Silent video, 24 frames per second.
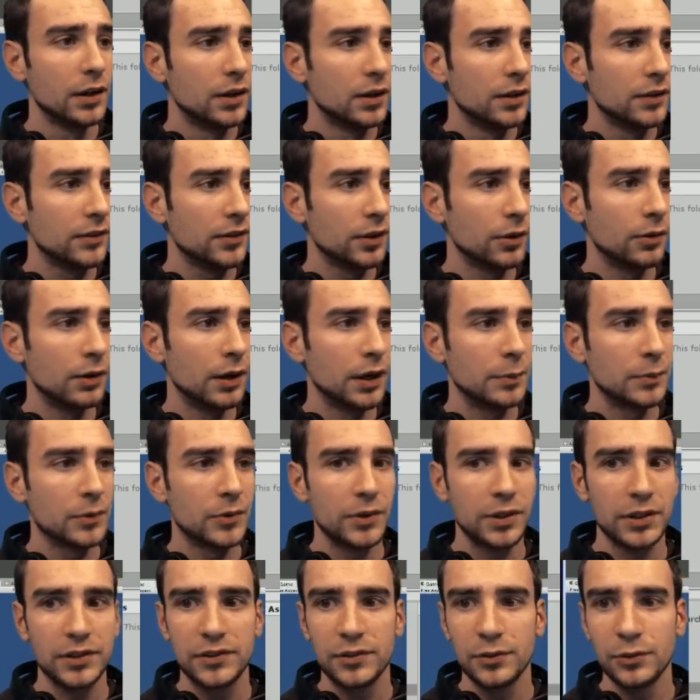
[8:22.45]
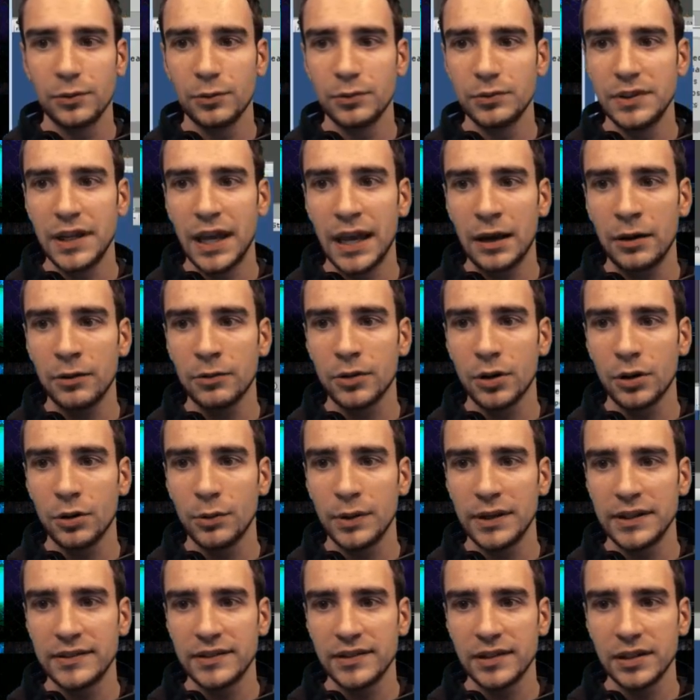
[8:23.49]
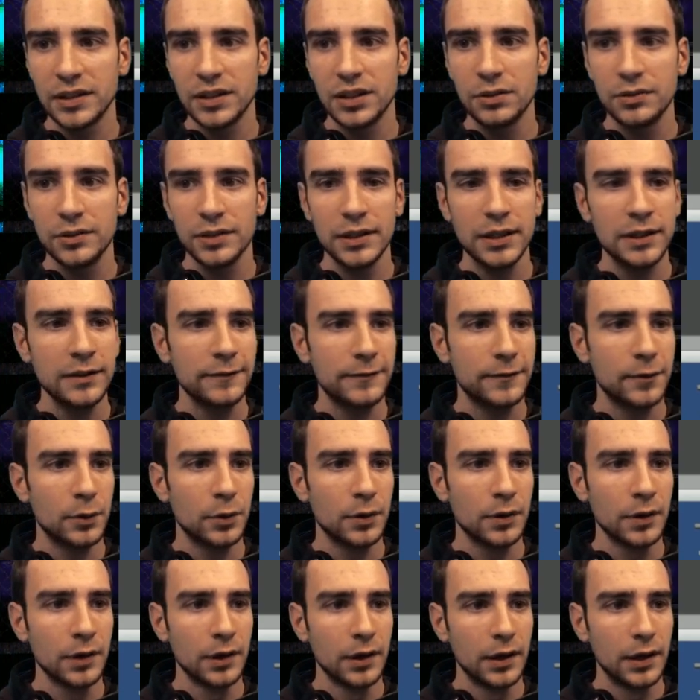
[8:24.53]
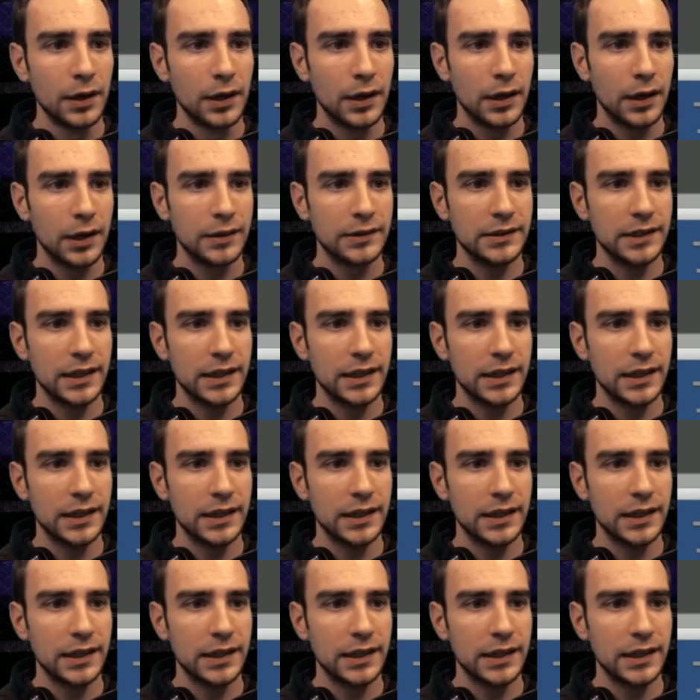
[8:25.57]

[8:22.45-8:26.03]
So I'm going to now go into Unity 4 and